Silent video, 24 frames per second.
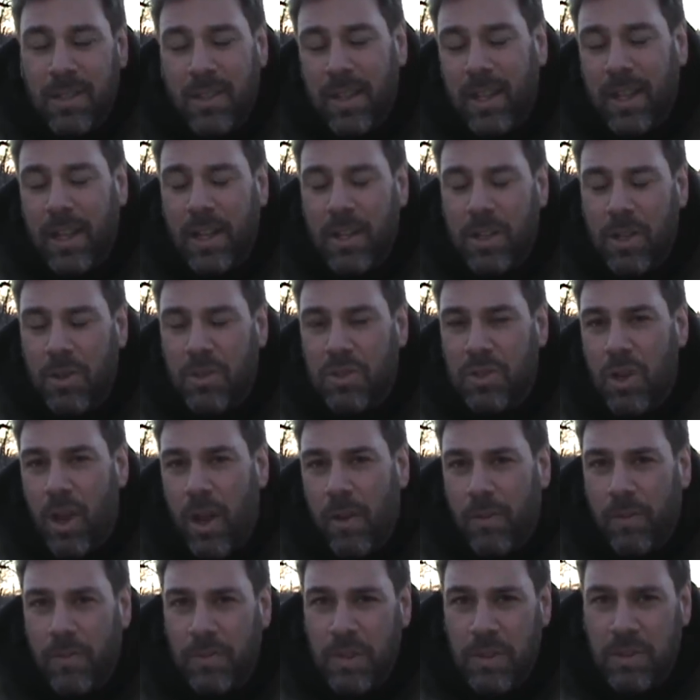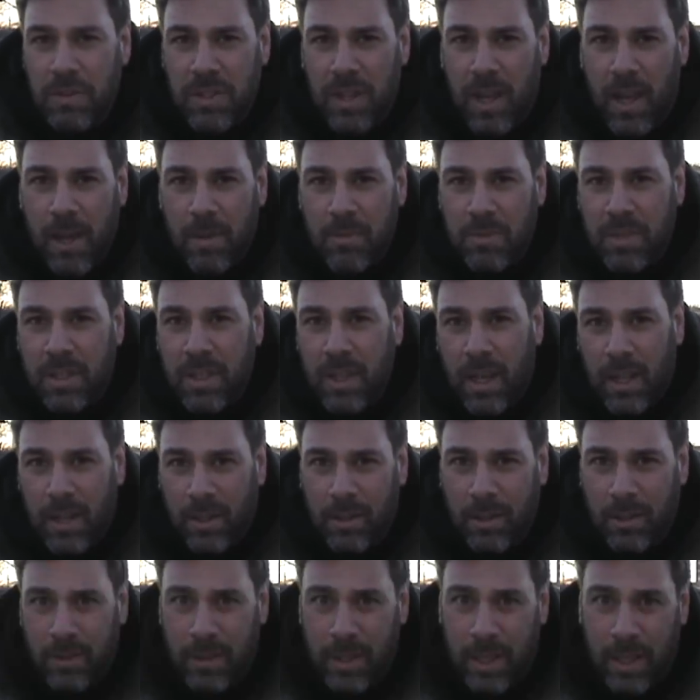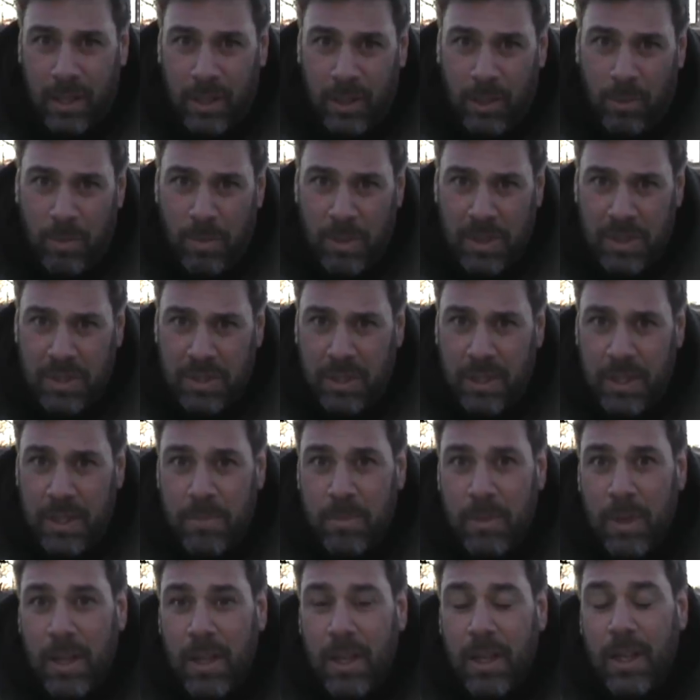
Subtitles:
I think I dozed off a few times, got a little bit of sleep.